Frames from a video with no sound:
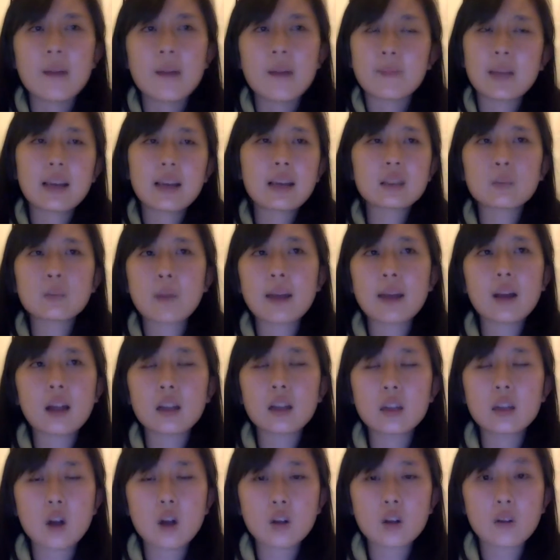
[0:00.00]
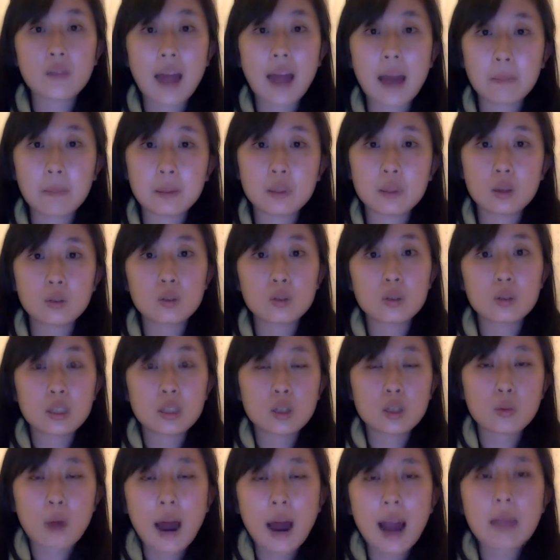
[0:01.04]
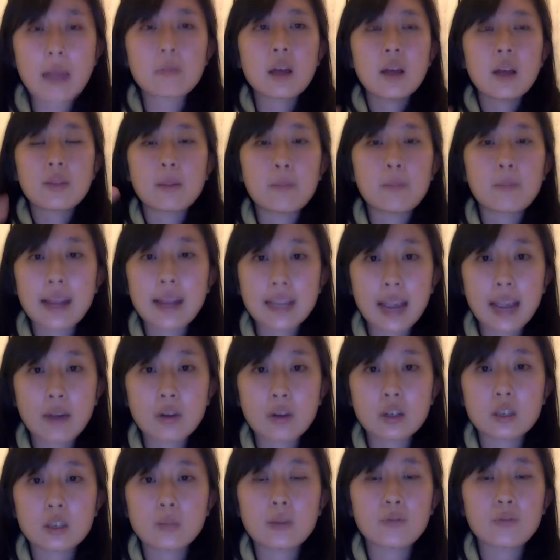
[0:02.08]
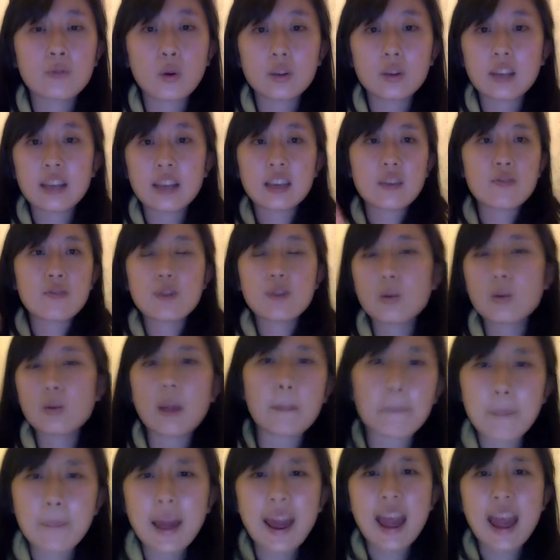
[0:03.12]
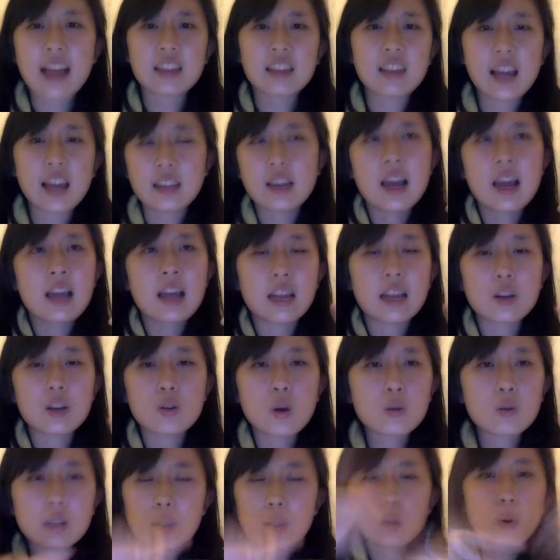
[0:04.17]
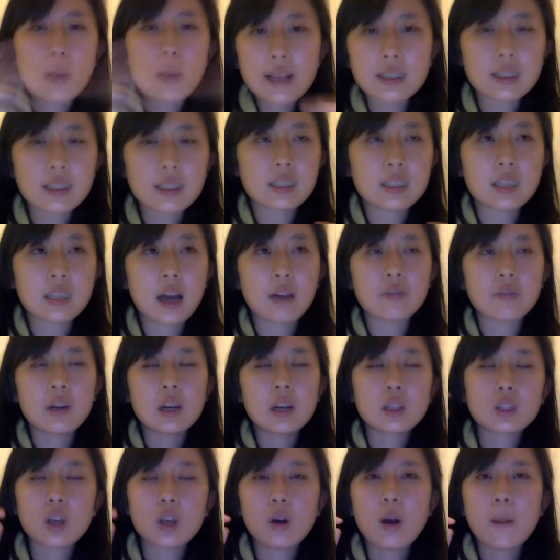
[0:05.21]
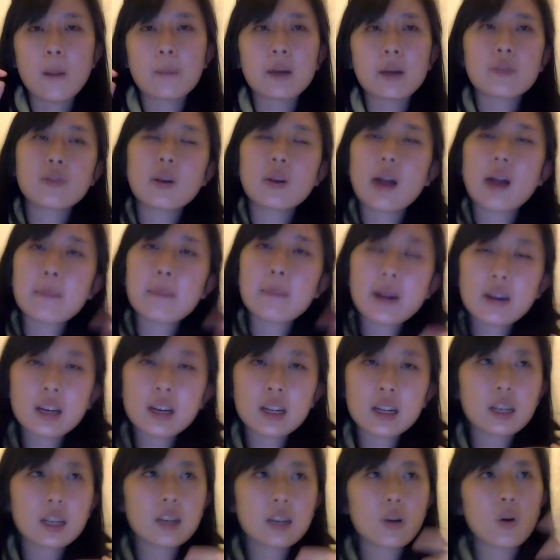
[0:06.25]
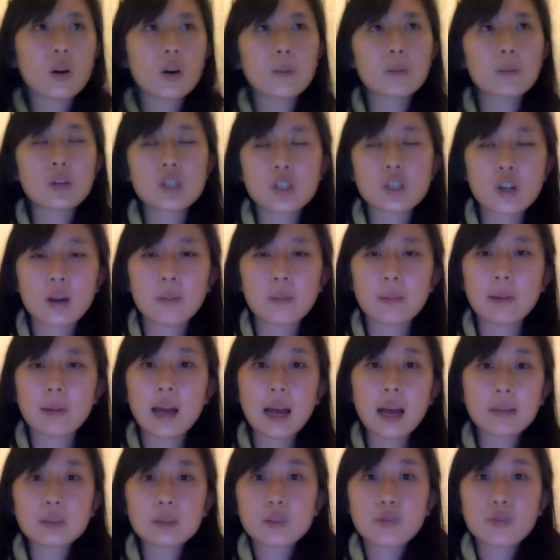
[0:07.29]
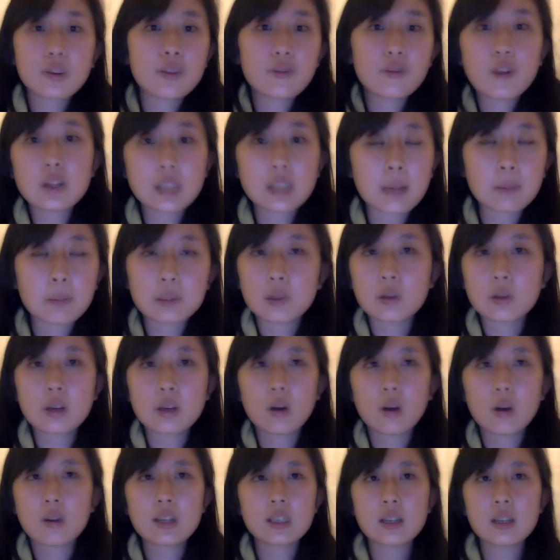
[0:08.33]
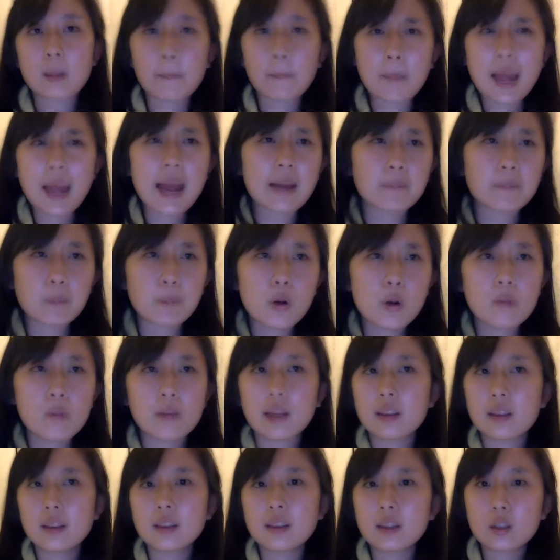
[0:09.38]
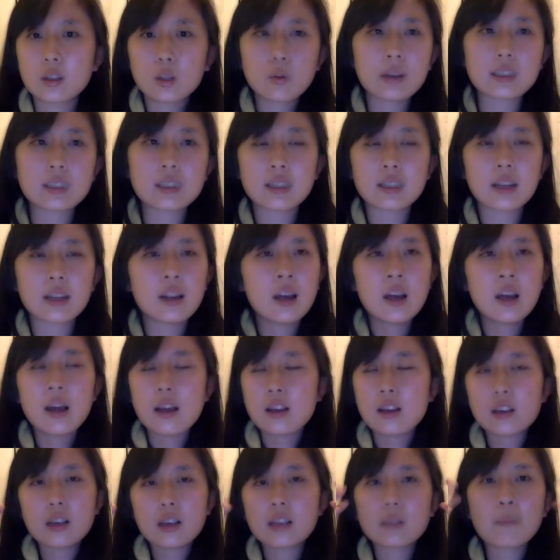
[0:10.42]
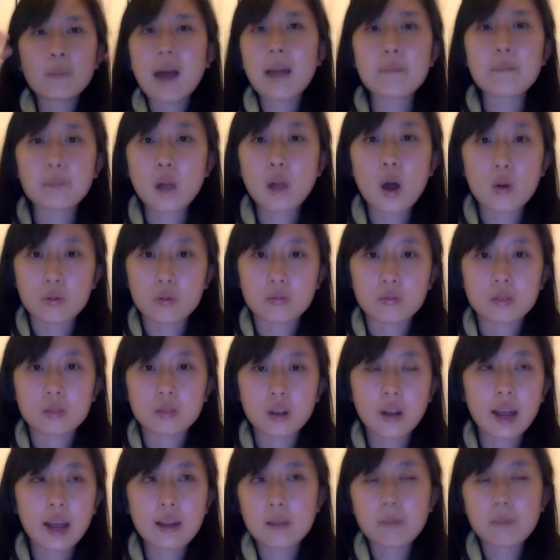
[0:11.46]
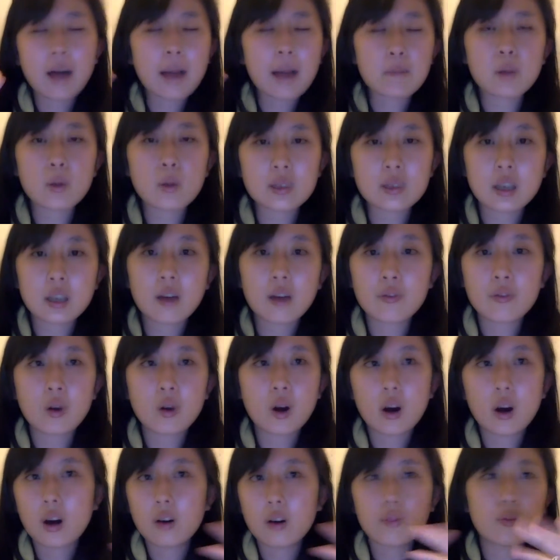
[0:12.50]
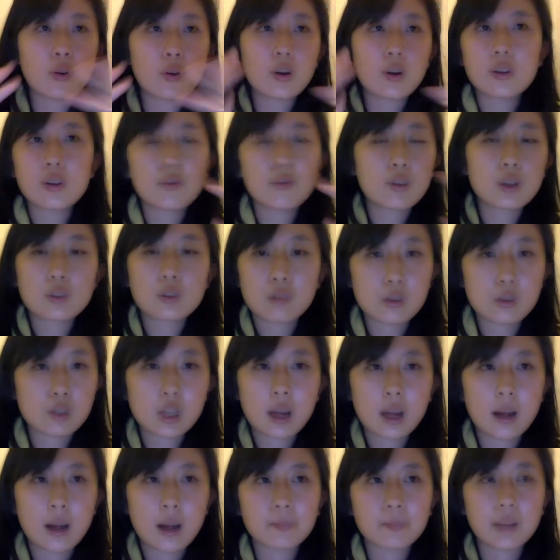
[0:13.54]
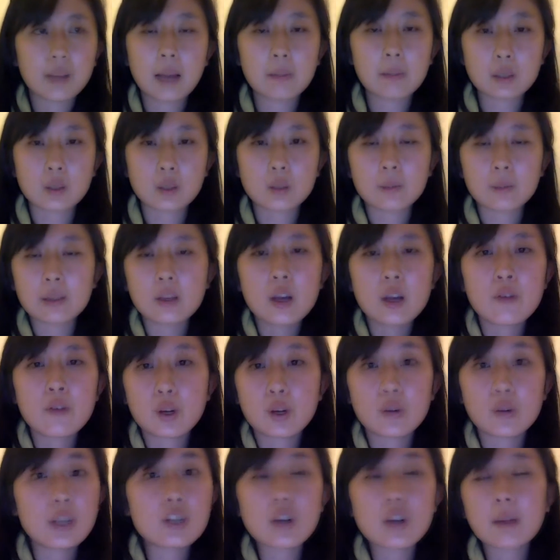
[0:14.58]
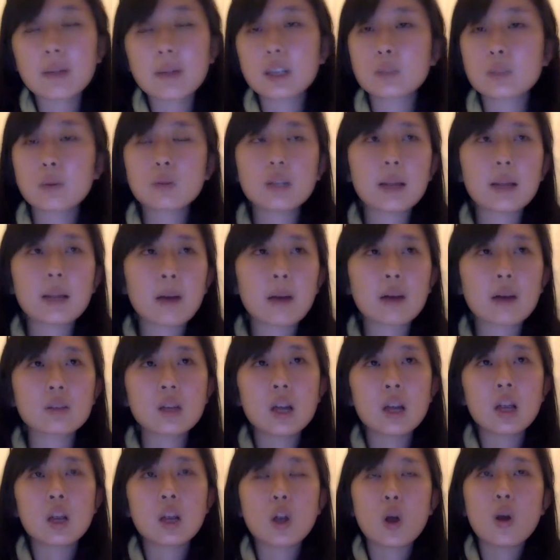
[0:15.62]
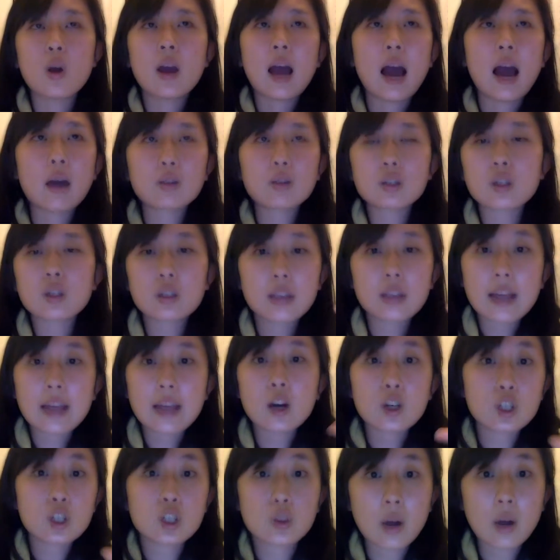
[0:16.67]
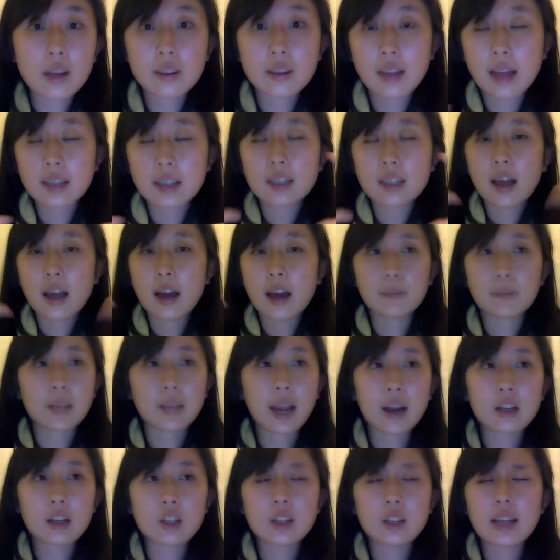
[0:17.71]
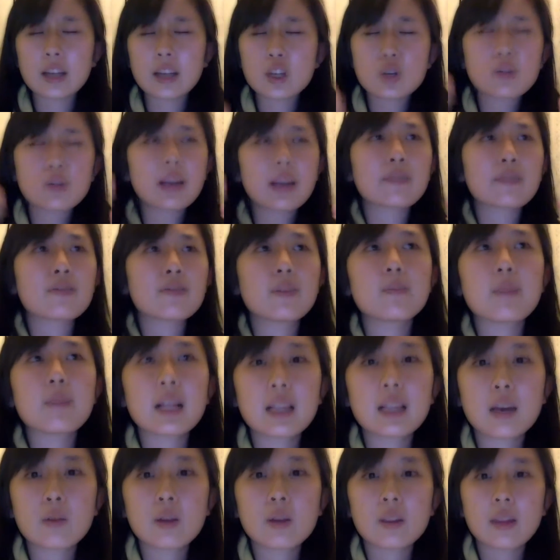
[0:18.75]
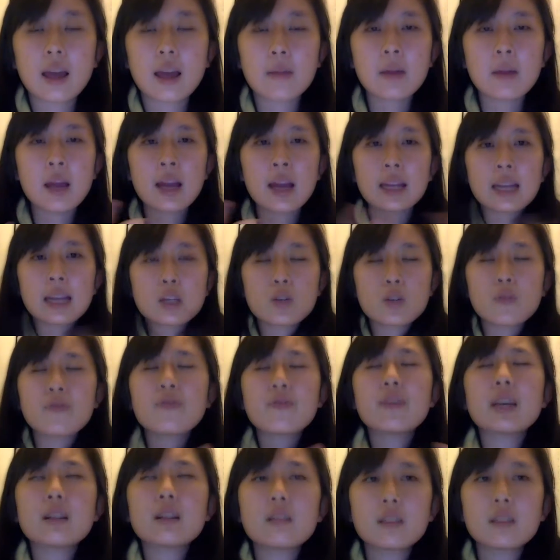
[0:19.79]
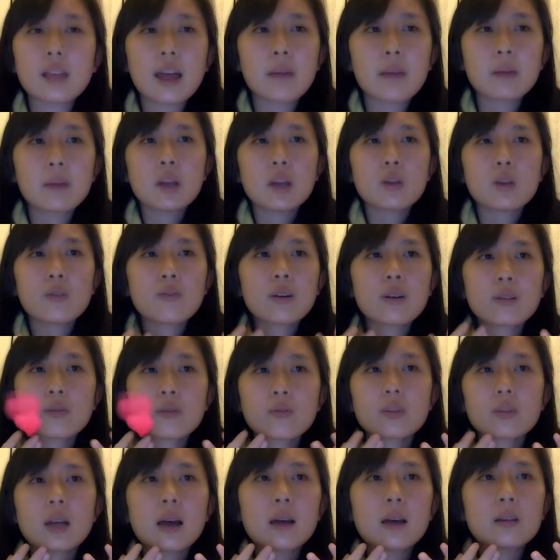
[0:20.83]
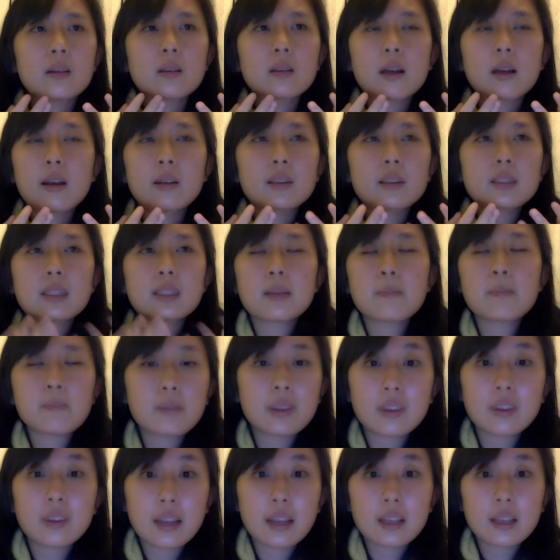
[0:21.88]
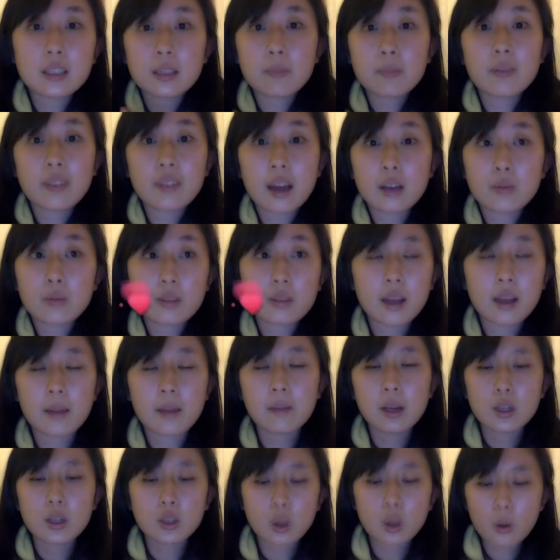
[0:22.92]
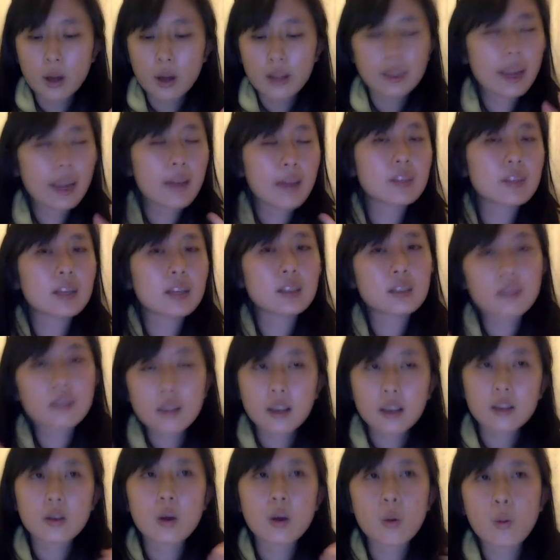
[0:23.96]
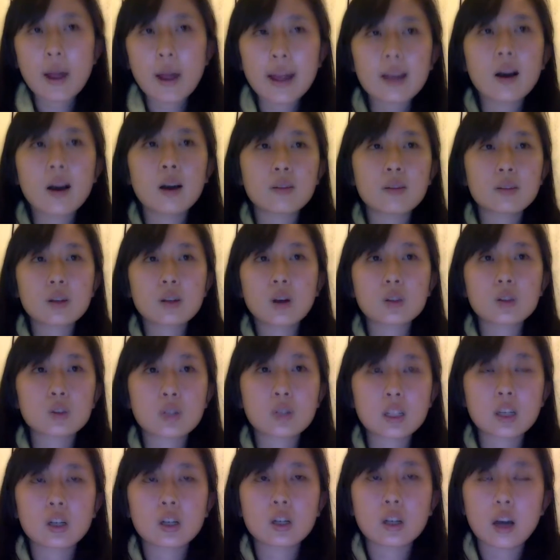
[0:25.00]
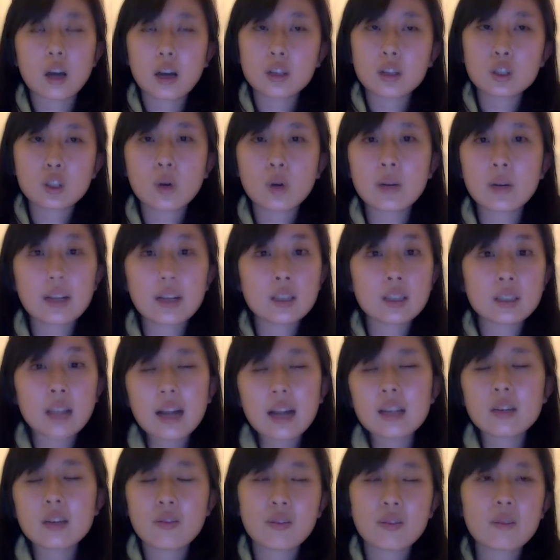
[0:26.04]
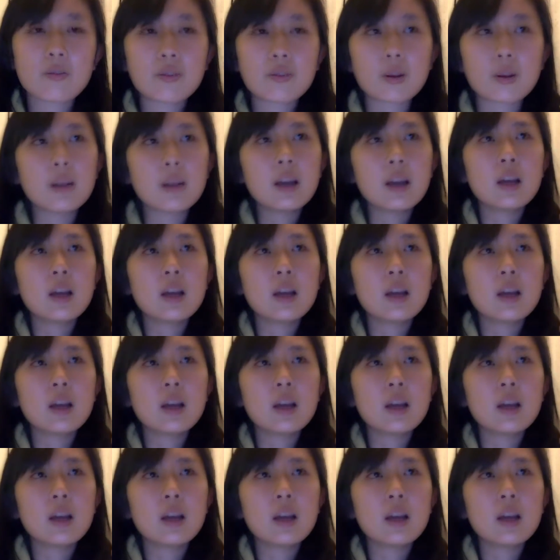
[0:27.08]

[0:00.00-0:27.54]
They can spend a lot of episodes to describe the main characters before they give you that bang, that the twist and stuff. So, but for American or British drama, perhaps for the first episode, you can already see the bang, boom, and the twist, and then it's mind blown. Okay, the mind blowing stuff for the first few episodes. But for Korean drama, it's mostly about, how do they construct that character, let you get familiar with them, get you feel that, you feel sympathize with them. So they have this, way of constructing a story that is slightly different from